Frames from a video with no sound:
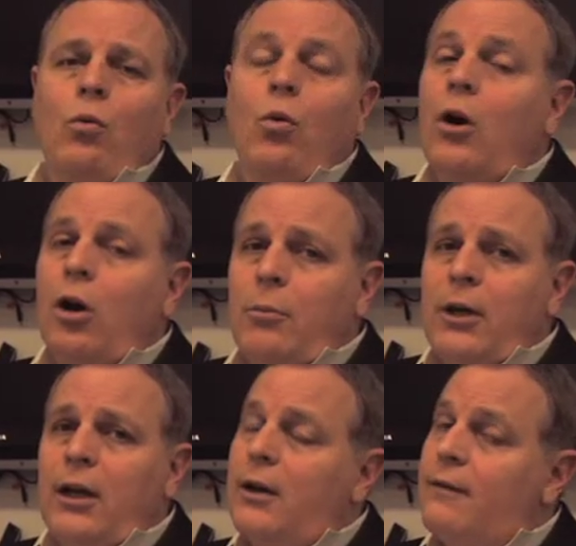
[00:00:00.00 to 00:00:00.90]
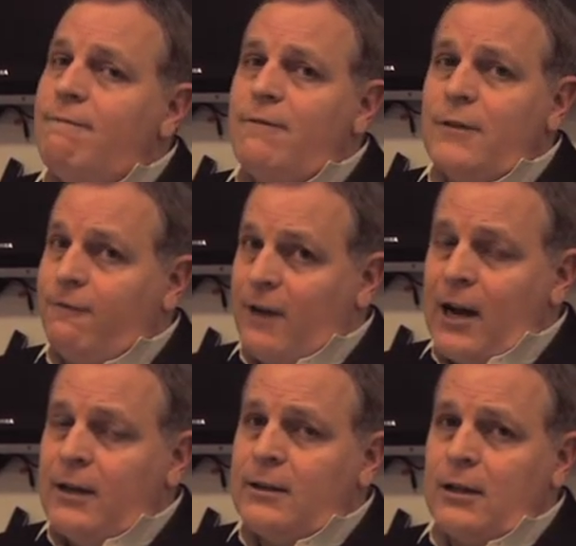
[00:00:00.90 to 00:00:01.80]
We're going to be
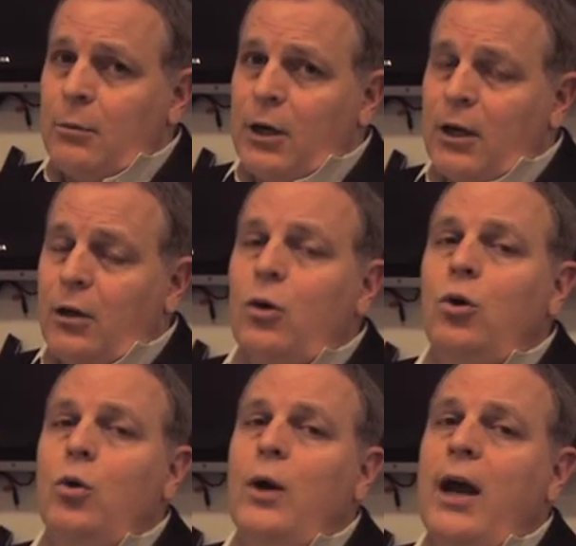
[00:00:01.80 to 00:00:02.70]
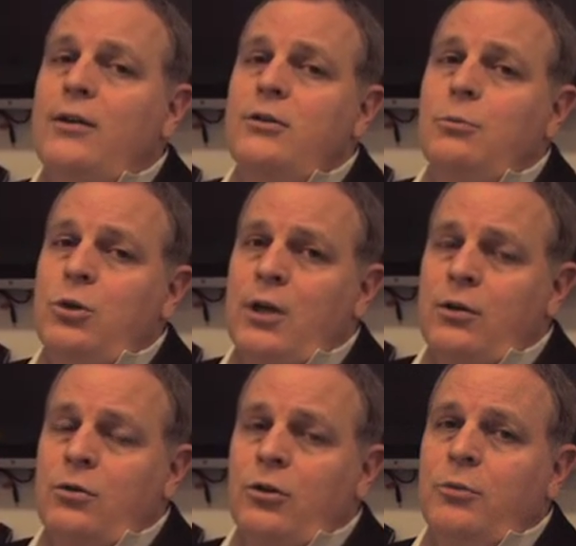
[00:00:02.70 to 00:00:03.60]
finding somebody who has the
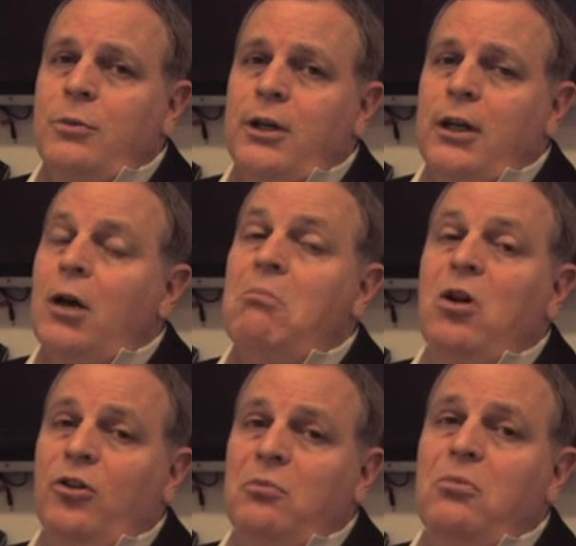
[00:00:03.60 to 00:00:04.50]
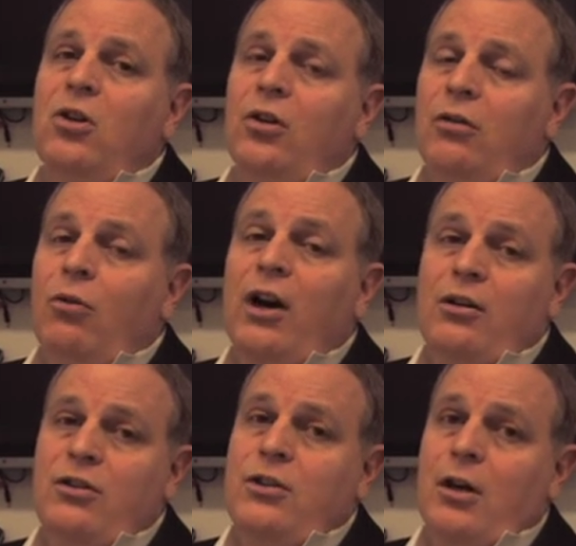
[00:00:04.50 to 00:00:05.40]
potential to be a multi-million
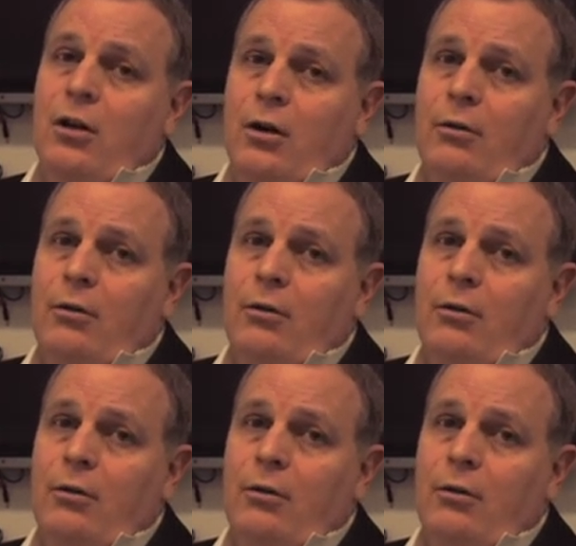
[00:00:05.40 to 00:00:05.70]
record seller.